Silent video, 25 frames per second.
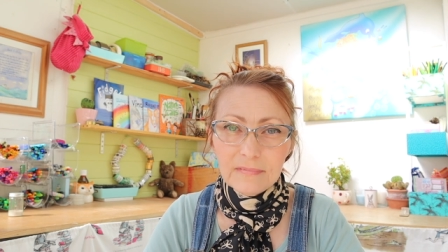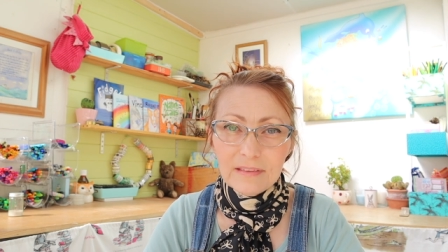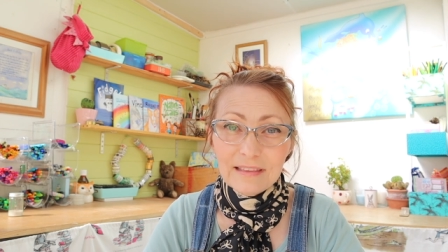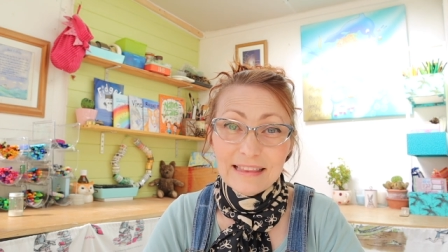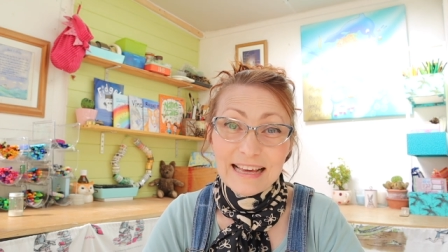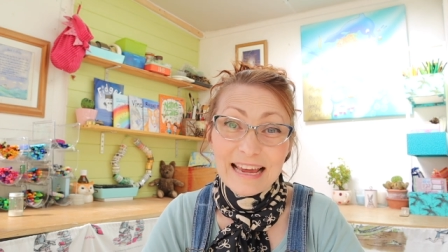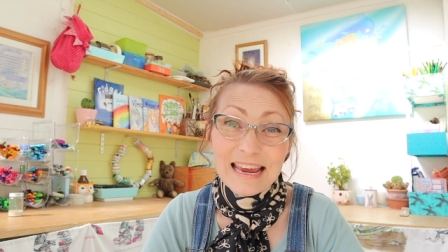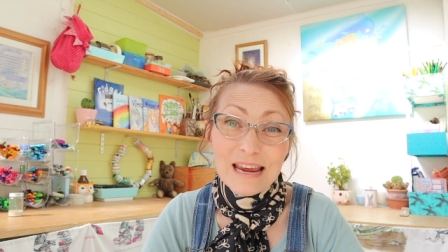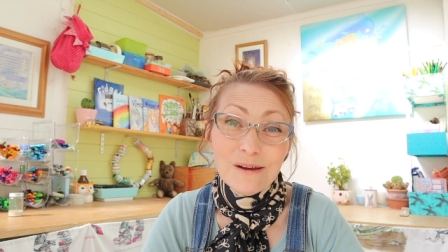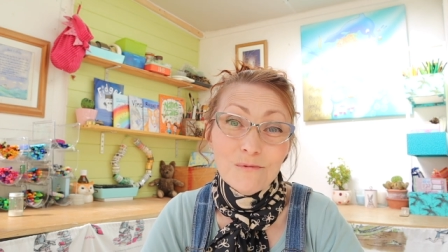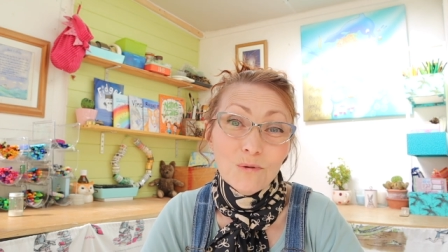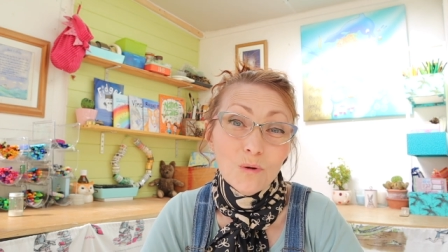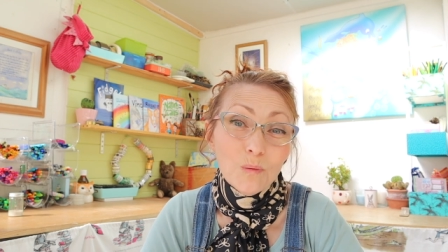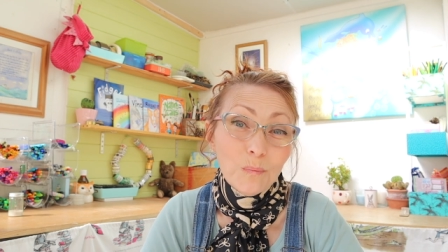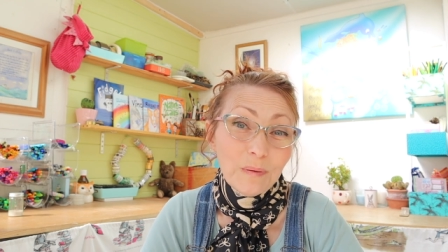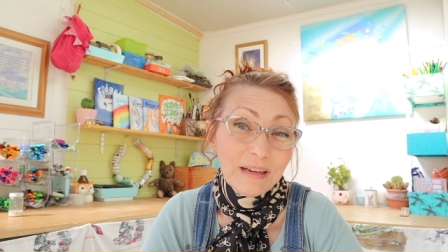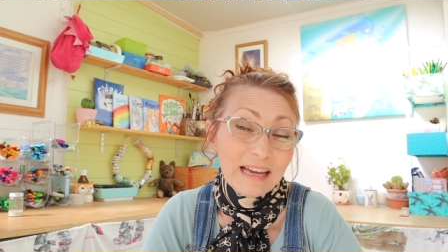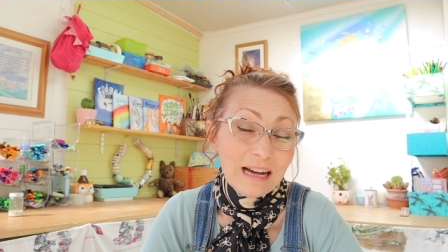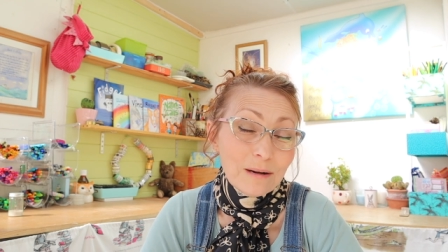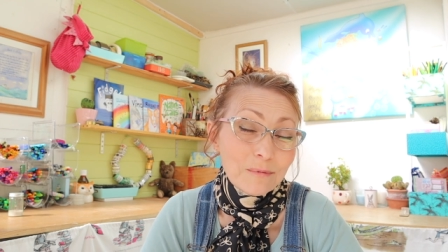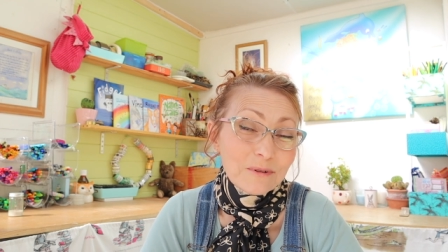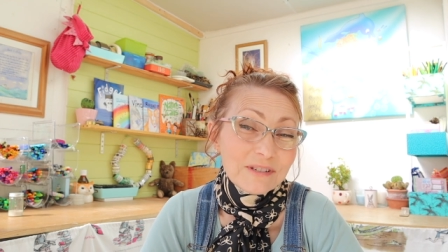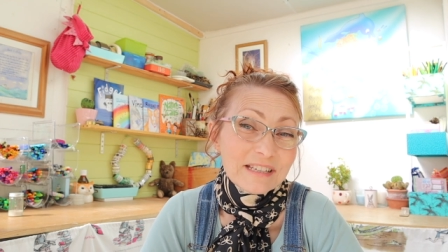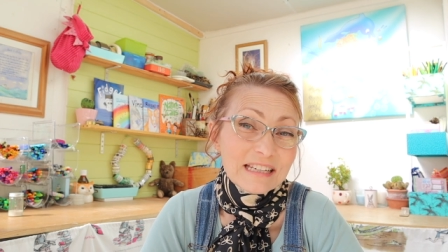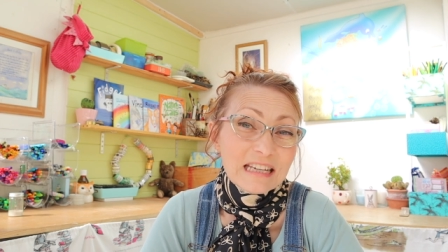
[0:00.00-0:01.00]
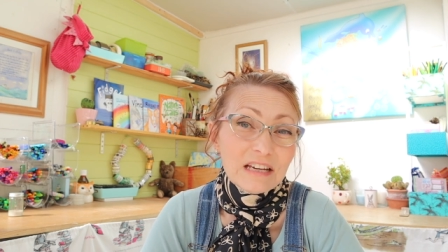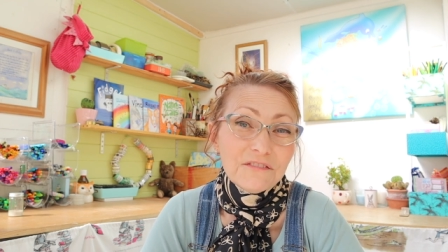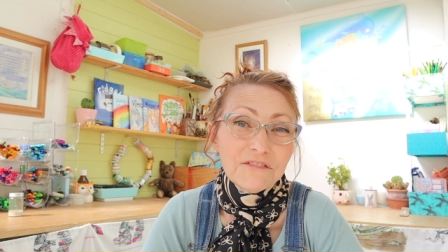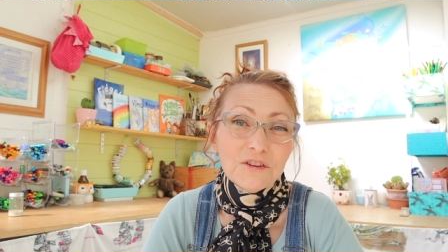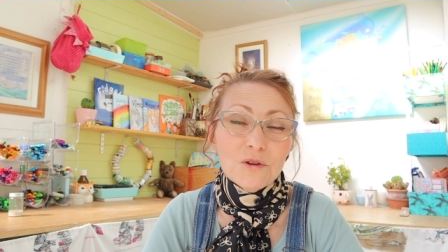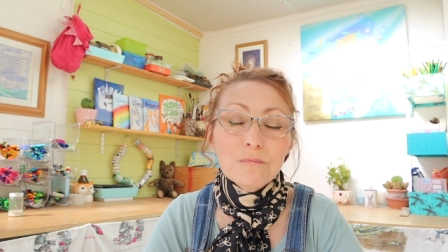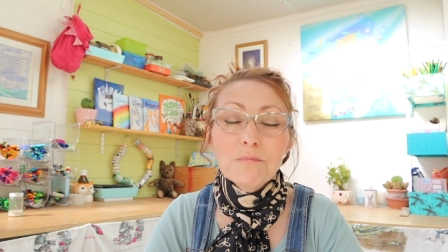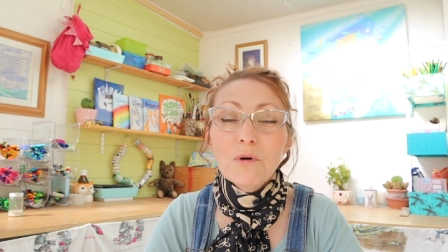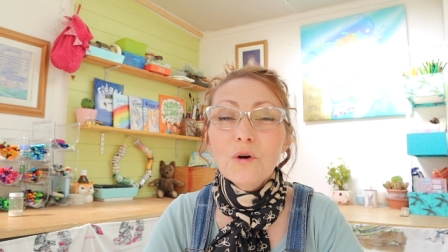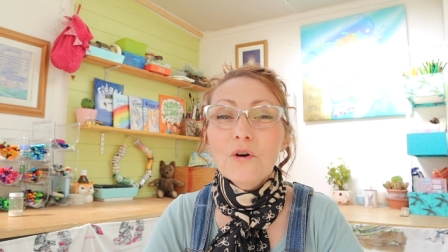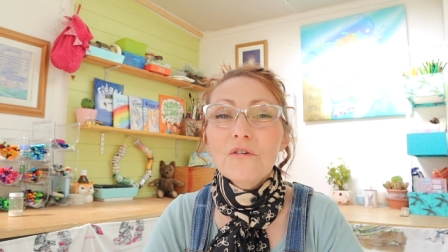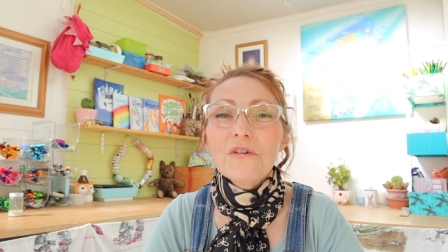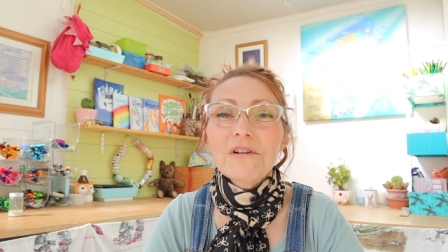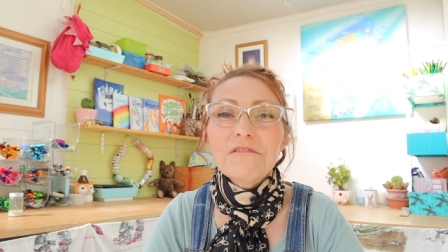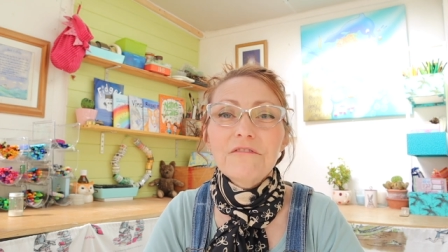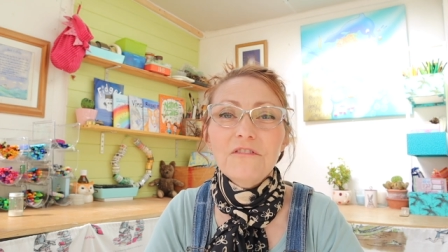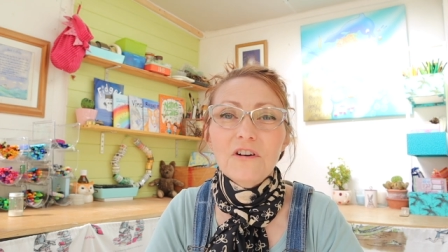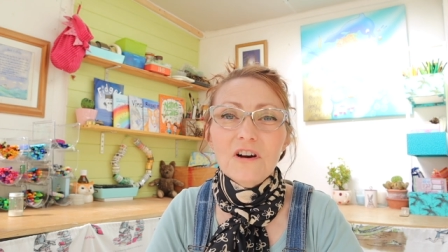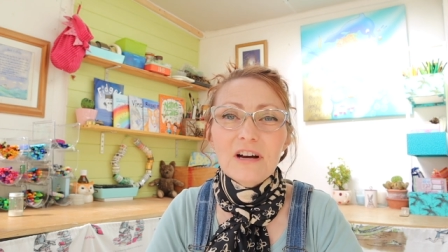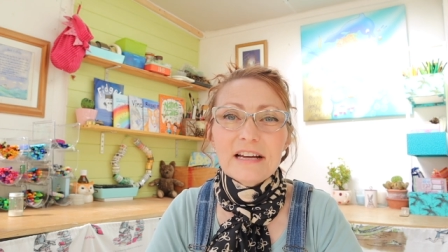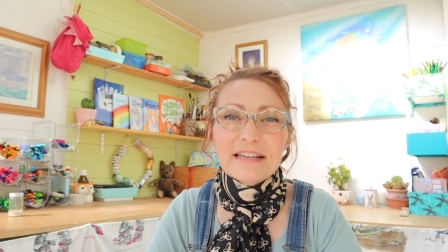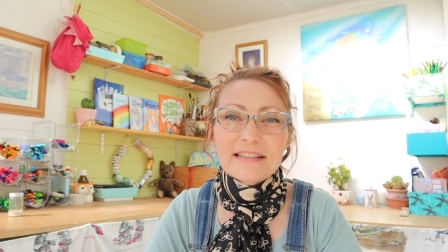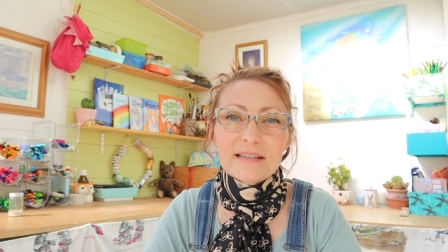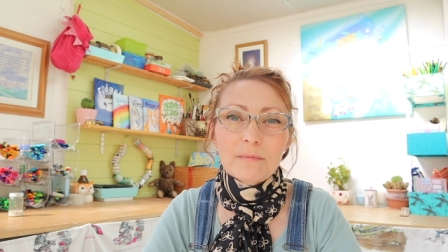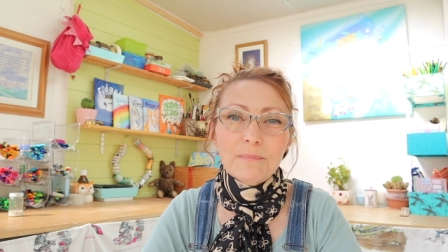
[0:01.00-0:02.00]
They will be able to give you more
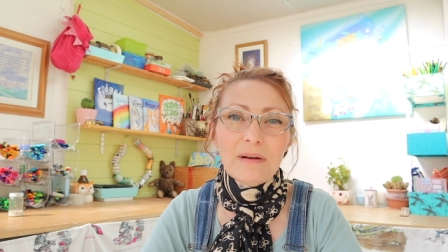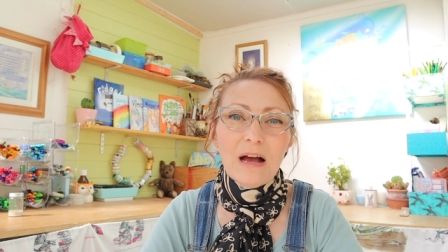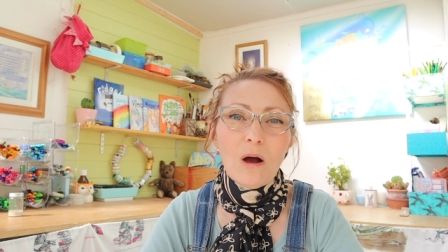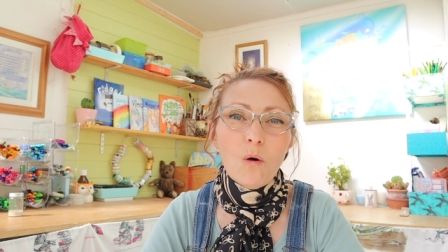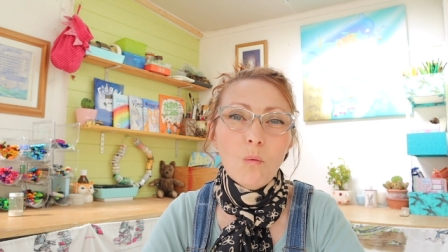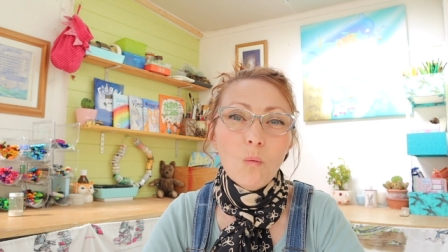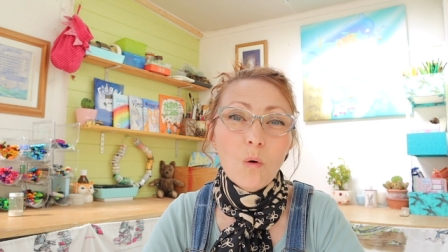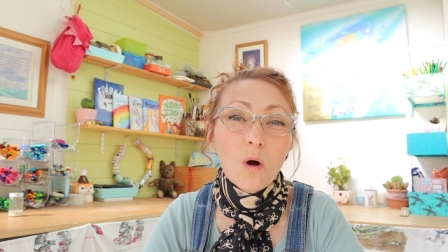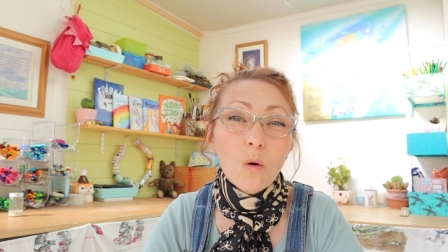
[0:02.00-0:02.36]
advice about